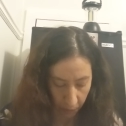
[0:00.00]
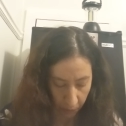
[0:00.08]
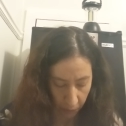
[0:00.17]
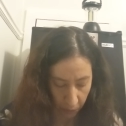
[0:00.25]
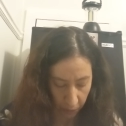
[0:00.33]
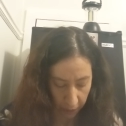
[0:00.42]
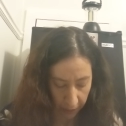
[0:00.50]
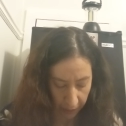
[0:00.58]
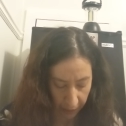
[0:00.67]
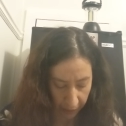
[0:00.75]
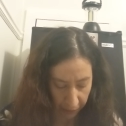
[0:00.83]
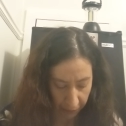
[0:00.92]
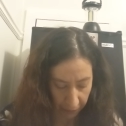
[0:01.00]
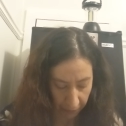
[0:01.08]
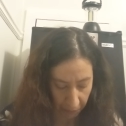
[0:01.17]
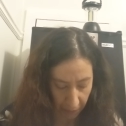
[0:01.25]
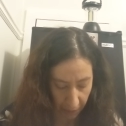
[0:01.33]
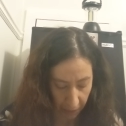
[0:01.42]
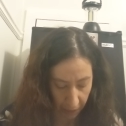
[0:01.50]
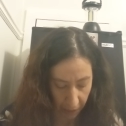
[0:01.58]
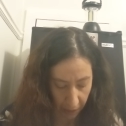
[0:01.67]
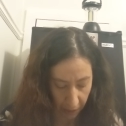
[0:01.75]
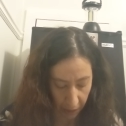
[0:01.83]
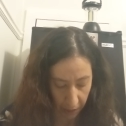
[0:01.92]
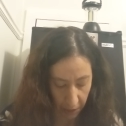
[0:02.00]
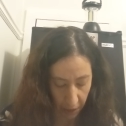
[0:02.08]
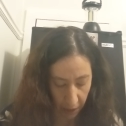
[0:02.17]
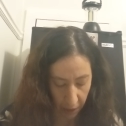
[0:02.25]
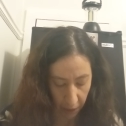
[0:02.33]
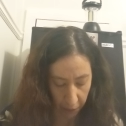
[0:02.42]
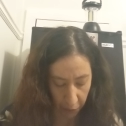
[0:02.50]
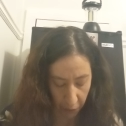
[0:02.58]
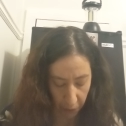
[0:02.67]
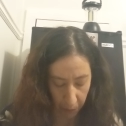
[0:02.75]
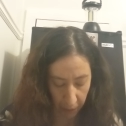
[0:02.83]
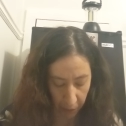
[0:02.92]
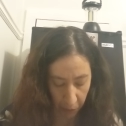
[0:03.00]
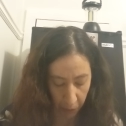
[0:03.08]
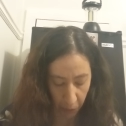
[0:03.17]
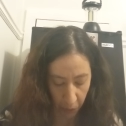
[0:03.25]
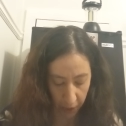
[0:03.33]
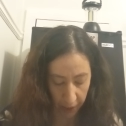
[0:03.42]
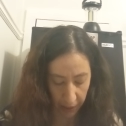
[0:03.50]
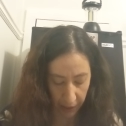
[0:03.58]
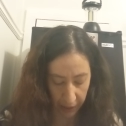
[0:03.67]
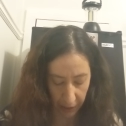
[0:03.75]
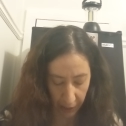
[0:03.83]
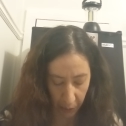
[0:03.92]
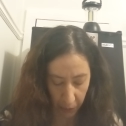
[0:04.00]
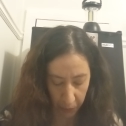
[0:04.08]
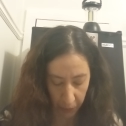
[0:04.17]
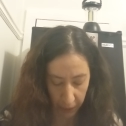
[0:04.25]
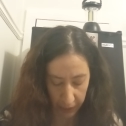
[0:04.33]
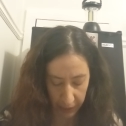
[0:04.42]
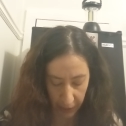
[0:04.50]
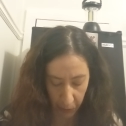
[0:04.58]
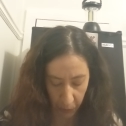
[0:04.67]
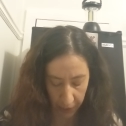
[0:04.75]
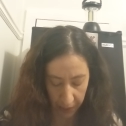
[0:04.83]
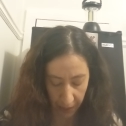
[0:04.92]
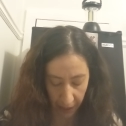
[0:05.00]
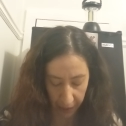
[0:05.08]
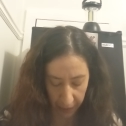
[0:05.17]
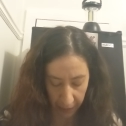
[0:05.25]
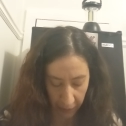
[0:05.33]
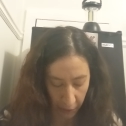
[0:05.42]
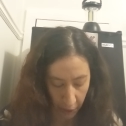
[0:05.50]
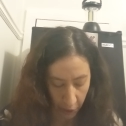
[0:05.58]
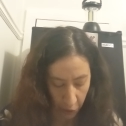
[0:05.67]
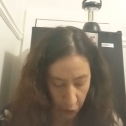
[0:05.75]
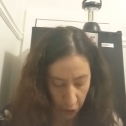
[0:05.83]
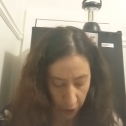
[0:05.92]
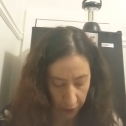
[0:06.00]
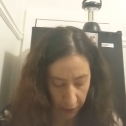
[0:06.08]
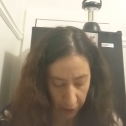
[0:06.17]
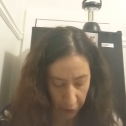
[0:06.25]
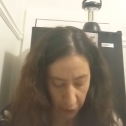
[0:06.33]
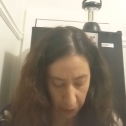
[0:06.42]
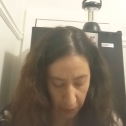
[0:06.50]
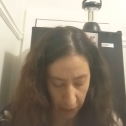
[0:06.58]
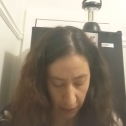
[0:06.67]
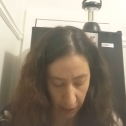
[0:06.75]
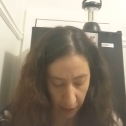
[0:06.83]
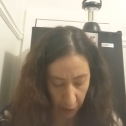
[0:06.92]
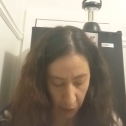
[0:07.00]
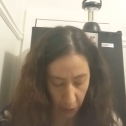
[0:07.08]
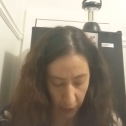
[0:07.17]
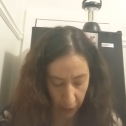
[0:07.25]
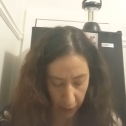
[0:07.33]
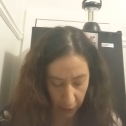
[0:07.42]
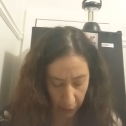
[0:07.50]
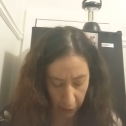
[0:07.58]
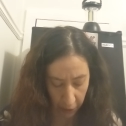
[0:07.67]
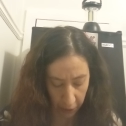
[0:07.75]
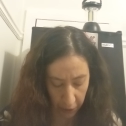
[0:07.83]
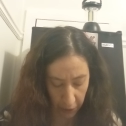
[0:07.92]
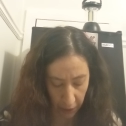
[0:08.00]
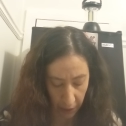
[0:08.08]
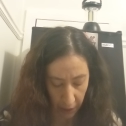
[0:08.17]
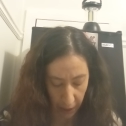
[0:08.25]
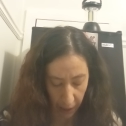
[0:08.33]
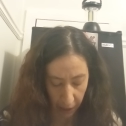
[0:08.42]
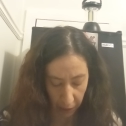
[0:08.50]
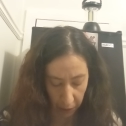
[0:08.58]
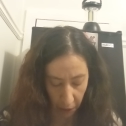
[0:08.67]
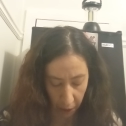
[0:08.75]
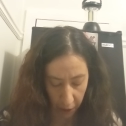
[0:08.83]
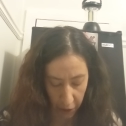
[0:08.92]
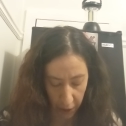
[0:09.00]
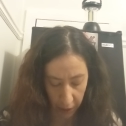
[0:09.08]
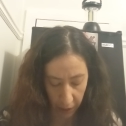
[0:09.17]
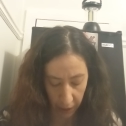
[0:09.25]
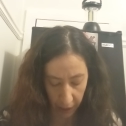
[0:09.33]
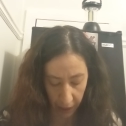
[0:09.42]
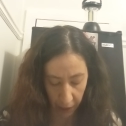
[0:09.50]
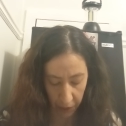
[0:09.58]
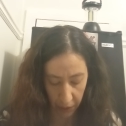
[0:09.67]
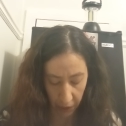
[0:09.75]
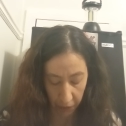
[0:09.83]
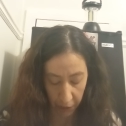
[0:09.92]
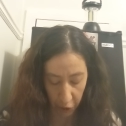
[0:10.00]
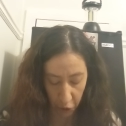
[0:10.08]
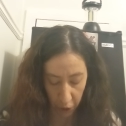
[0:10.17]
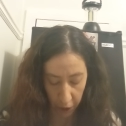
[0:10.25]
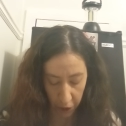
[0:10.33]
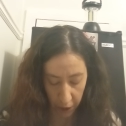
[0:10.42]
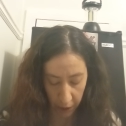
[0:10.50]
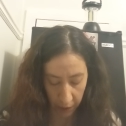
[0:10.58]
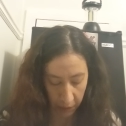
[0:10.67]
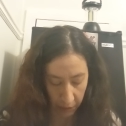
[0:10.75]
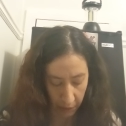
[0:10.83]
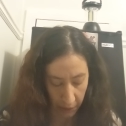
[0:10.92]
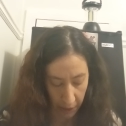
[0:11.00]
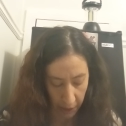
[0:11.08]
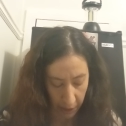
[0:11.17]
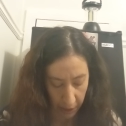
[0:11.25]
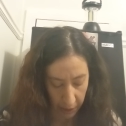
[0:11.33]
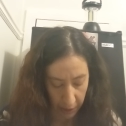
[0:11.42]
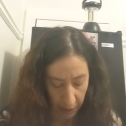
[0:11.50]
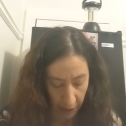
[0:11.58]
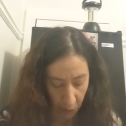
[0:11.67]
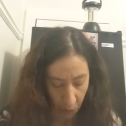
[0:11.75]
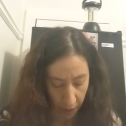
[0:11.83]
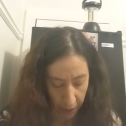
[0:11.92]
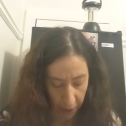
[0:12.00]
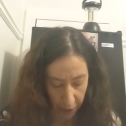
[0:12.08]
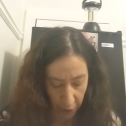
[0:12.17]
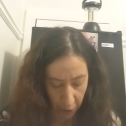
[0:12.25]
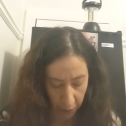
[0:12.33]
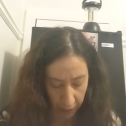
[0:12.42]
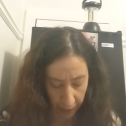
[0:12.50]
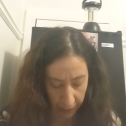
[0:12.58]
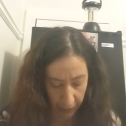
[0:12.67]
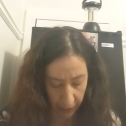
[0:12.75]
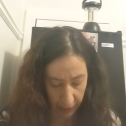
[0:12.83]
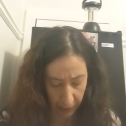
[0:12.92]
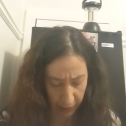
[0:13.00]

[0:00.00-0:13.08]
The Lord gave me a tongue for my reward, and I will praise him with that. Draw near to me, you unlearned, and lodge in the house of instruction. Say, Why are you lacking